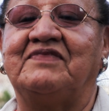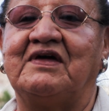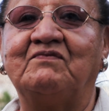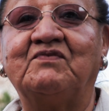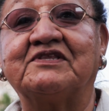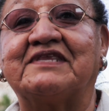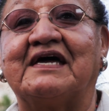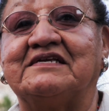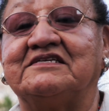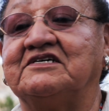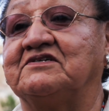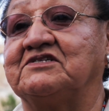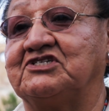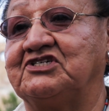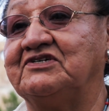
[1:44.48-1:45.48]
They want that
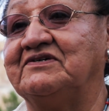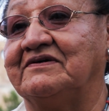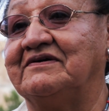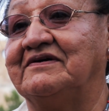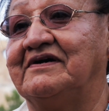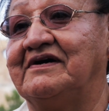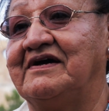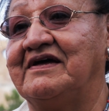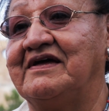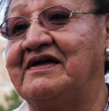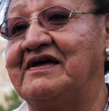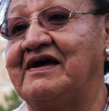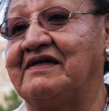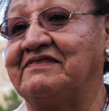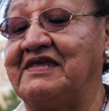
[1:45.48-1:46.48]
done too,
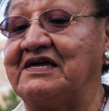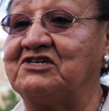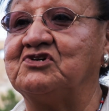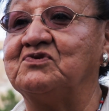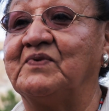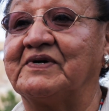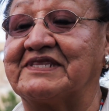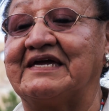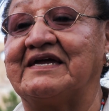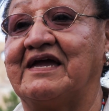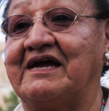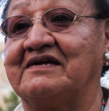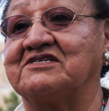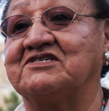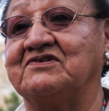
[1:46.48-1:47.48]
and they do what they
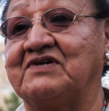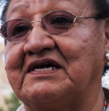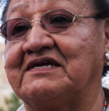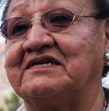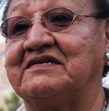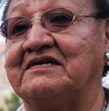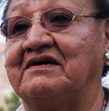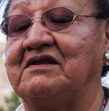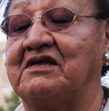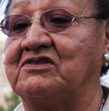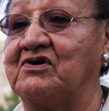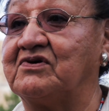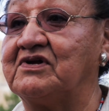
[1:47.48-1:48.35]
can to get it done, and